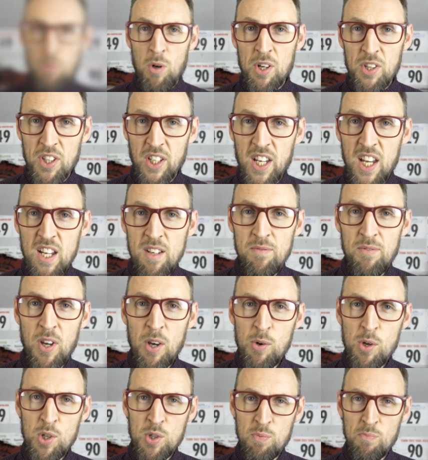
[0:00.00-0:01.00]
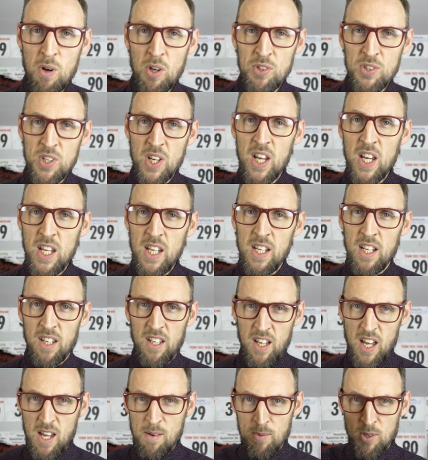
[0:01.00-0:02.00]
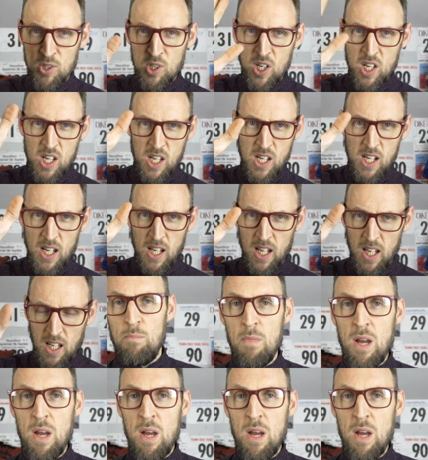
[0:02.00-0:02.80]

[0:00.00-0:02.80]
One of the keen viewers, Monty, hey Monty,